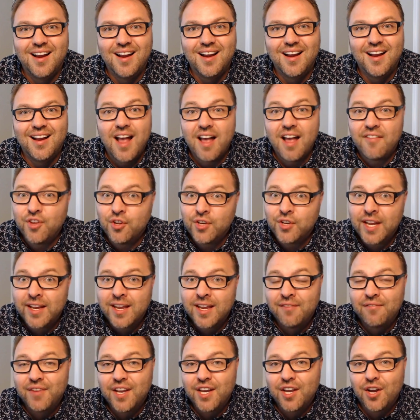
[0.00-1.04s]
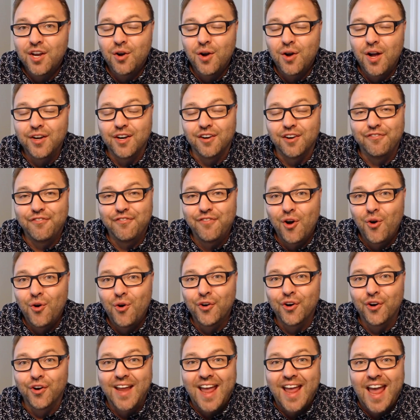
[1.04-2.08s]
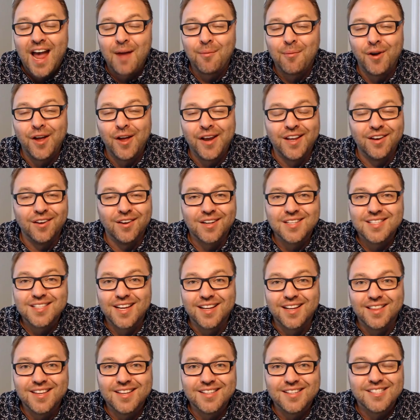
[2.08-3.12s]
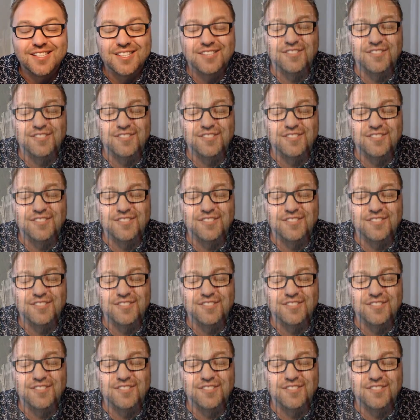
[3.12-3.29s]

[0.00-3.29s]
Have you taken video on your phone or camera and it looks like this? It's